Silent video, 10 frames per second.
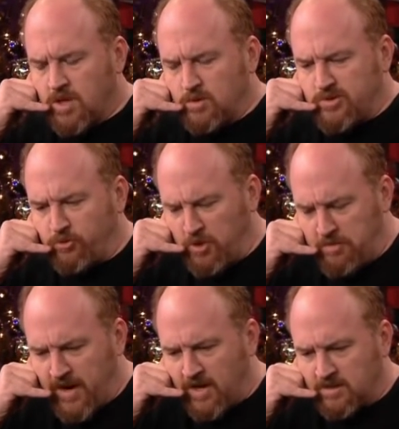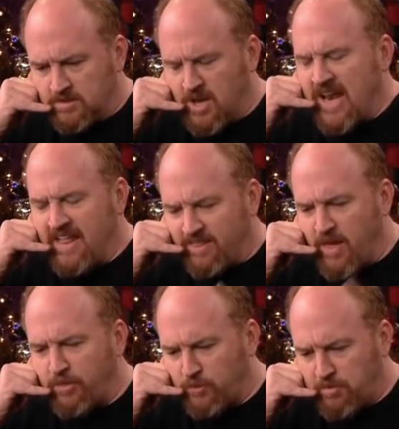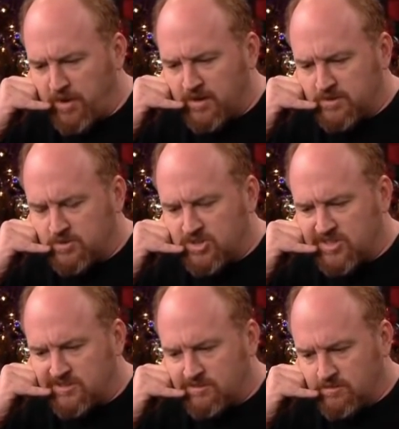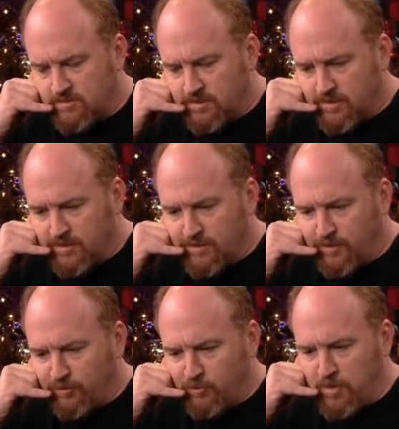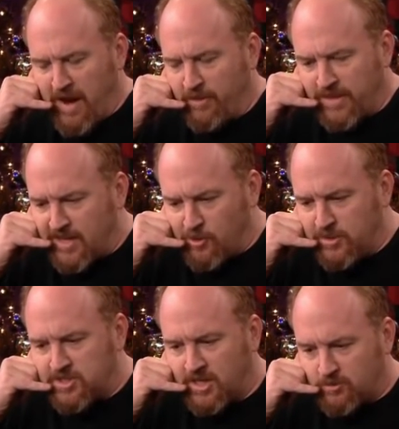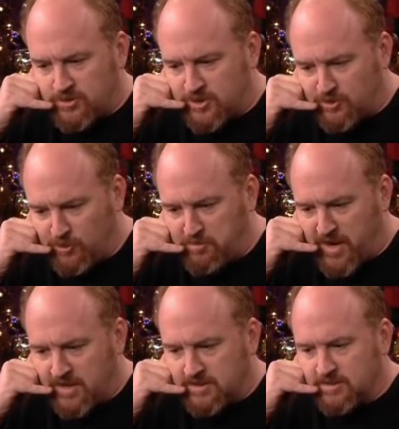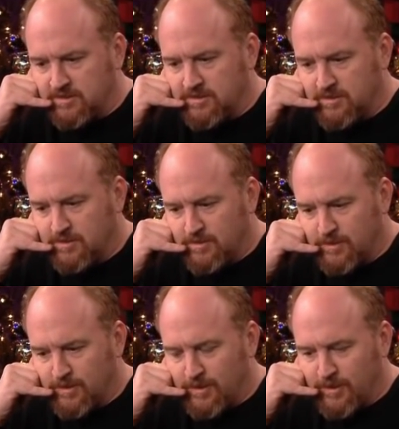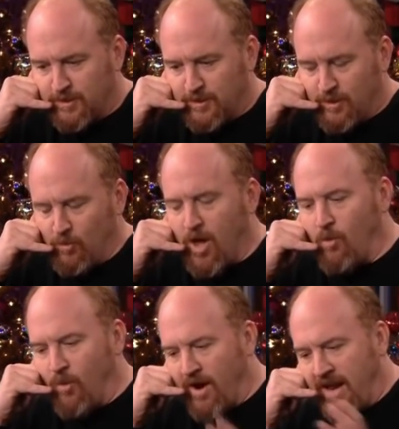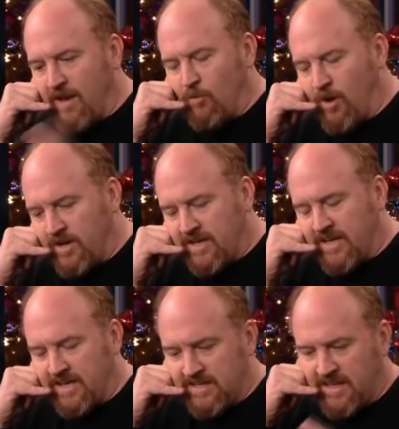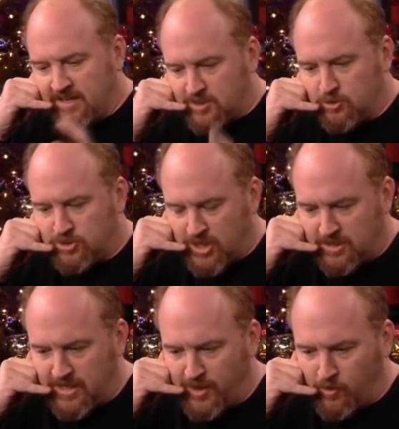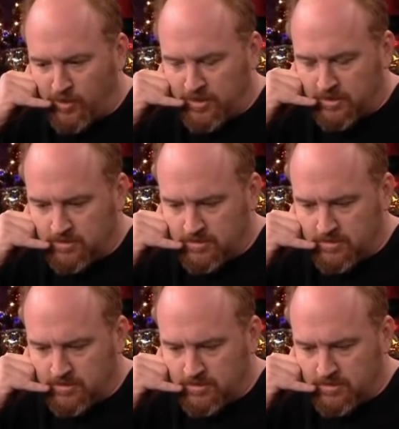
It was 3 bears. No, not the 3 bears. It was just 3. I don't think they knew each other. It was just 3 bears. Well, one ate one kid and the other 2 shared the other one.